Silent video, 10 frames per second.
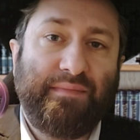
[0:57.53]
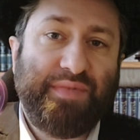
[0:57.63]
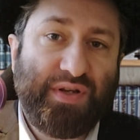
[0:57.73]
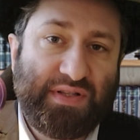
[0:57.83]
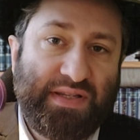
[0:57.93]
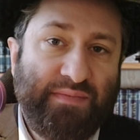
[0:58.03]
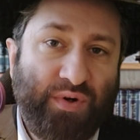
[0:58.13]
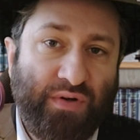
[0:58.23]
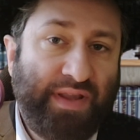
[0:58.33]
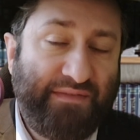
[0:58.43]
You can see
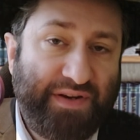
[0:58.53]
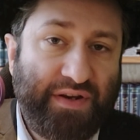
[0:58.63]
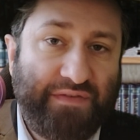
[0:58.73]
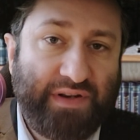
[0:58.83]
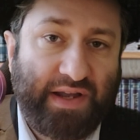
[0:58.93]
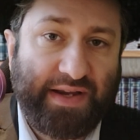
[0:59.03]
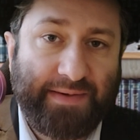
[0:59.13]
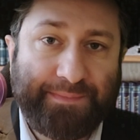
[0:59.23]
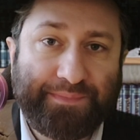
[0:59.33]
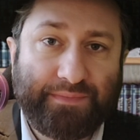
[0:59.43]
more in that video if you like.
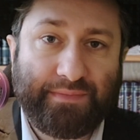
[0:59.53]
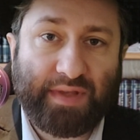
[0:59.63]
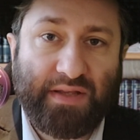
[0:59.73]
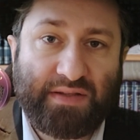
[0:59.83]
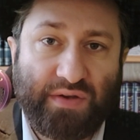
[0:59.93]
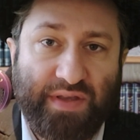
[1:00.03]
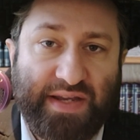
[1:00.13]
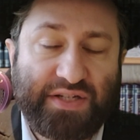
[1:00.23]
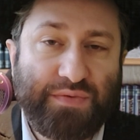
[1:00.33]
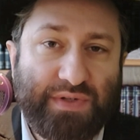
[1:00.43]
So the
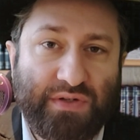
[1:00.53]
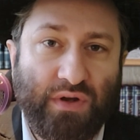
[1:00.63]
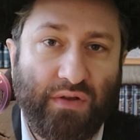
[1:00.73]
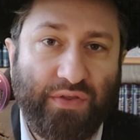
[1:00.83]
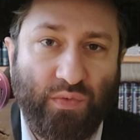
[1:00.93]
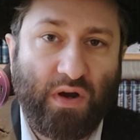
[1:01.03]
issue is not the